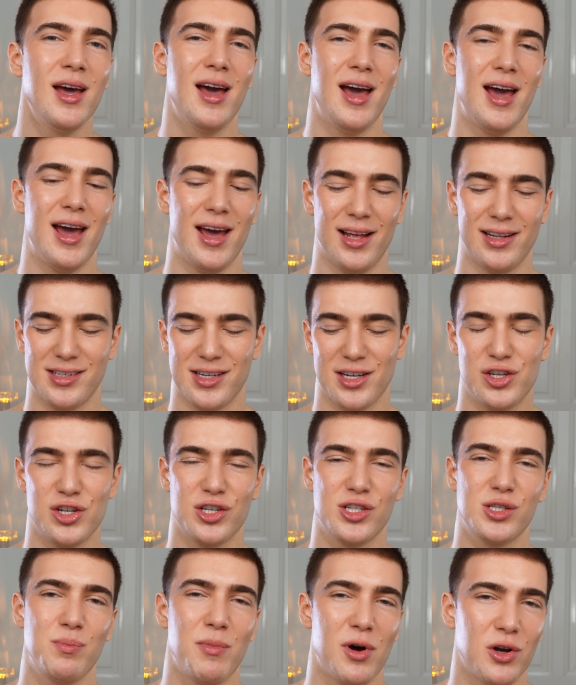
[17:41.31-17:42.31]
and it
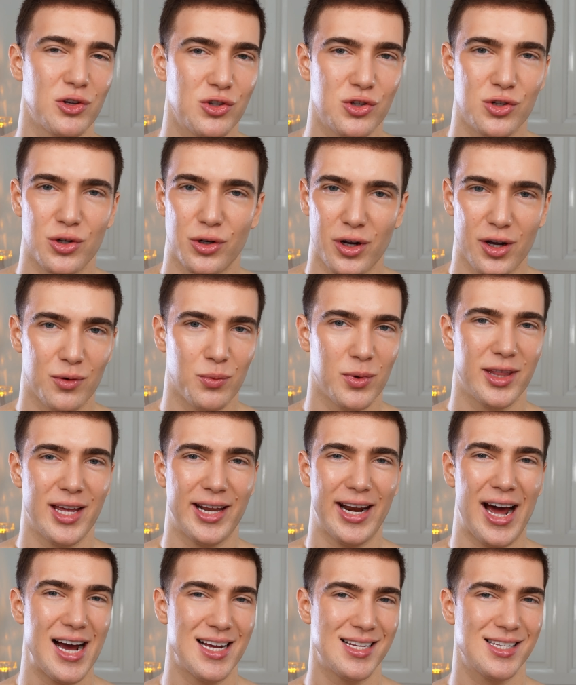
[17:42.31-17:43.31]
just smells so good with
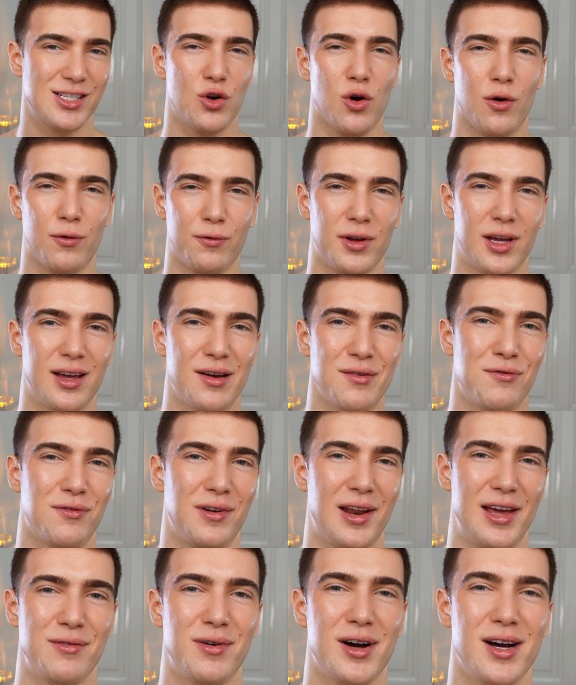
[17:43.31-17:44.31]
that iced coffee
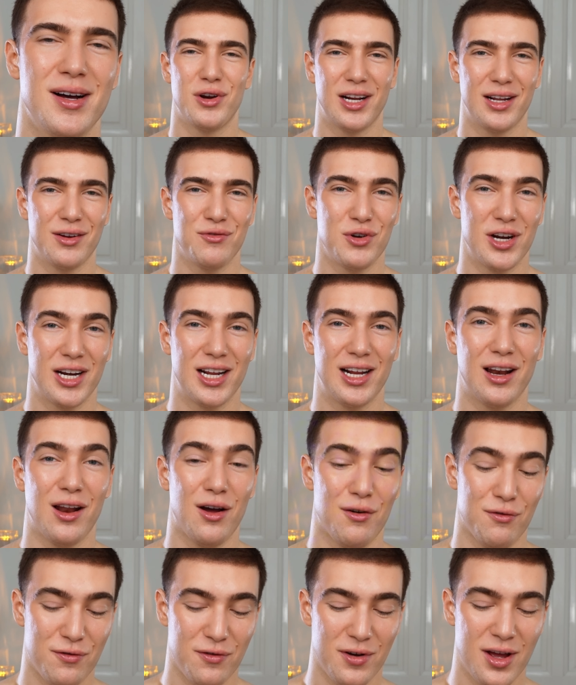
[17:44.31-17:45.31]
flavor. I really love